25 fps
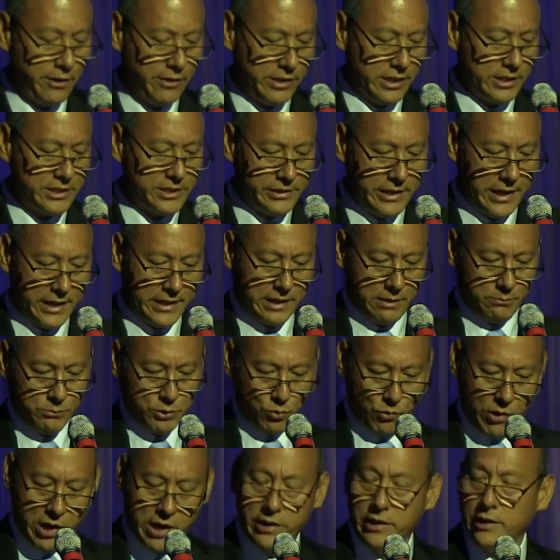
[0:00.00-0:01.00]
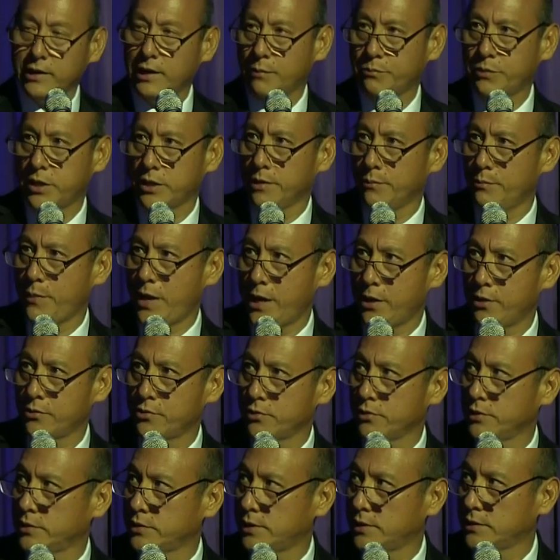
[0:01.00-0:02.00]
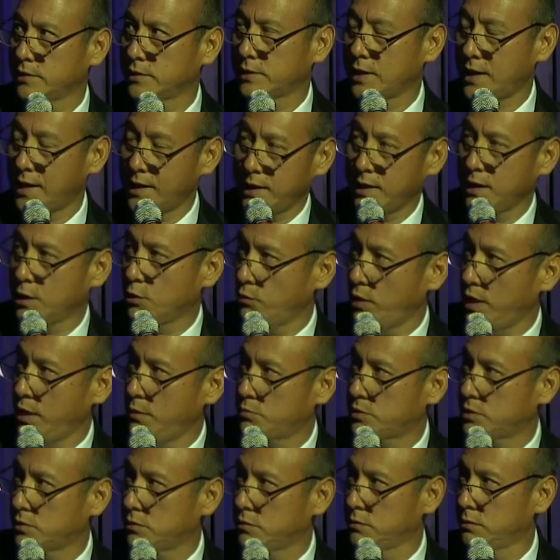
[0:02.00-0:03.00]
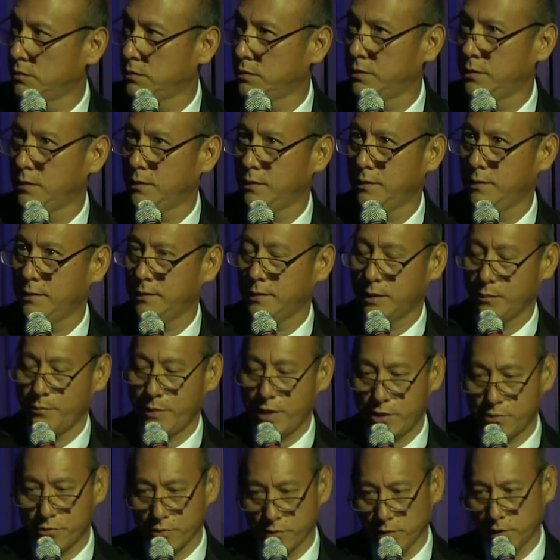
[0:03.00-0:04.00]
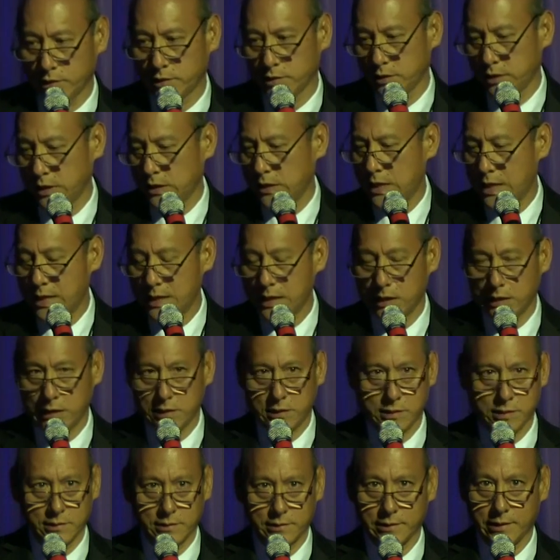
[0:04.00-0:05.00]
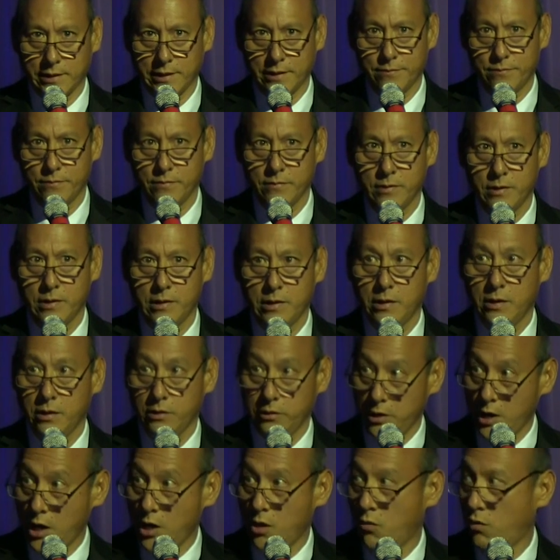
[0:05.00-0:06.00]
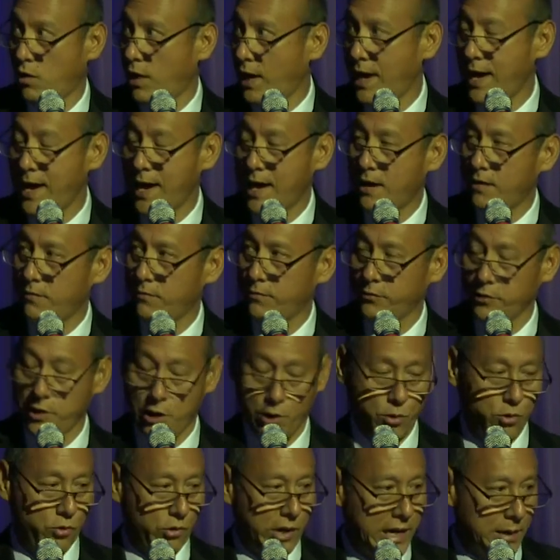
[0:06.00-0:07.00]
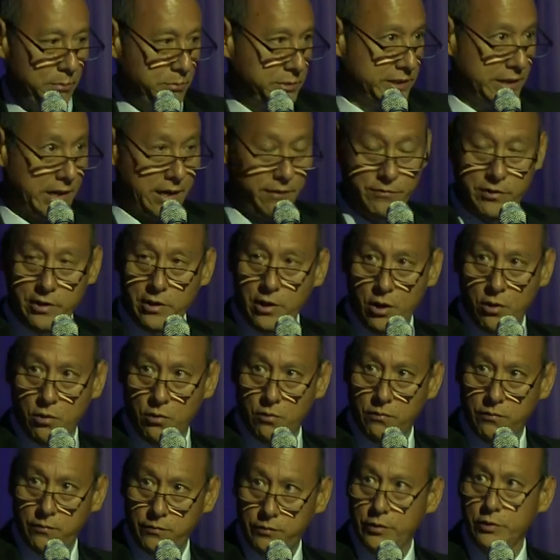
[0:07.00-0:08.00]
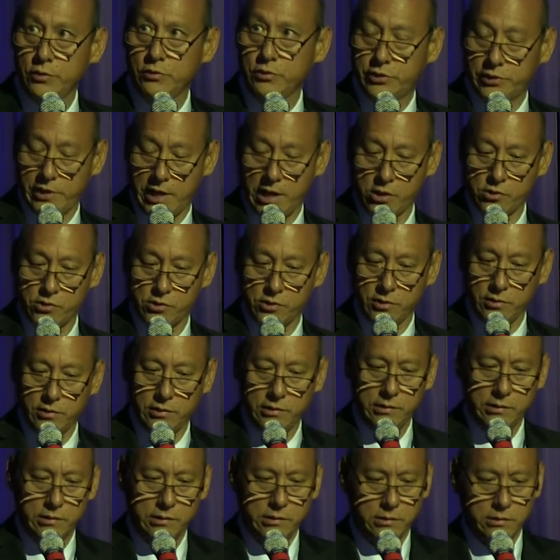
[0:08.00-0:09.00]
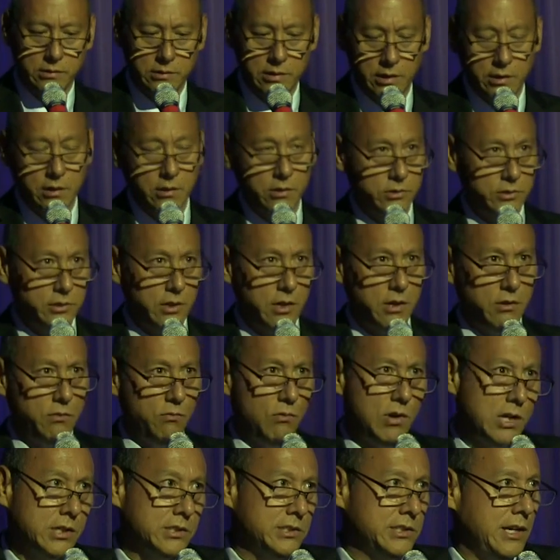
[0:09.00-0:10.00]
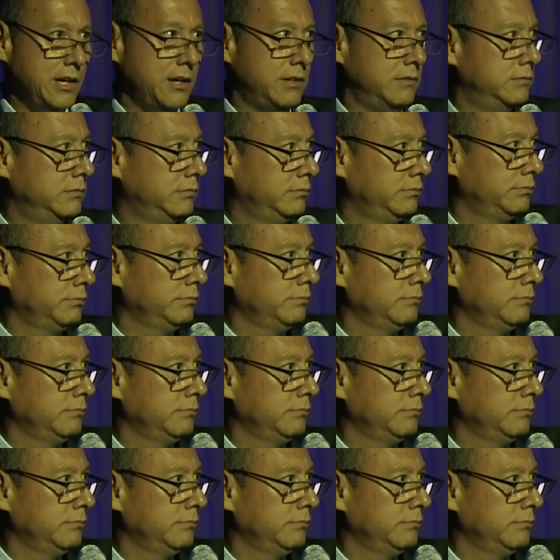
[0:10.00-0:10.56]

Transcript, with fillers: later, this duck comes waddling up to the manager and says, Got any grapes? The manager looks at the duck and he says, uh, No, I have no grapes. I have no food section. Duck goes, Oh, and walks out.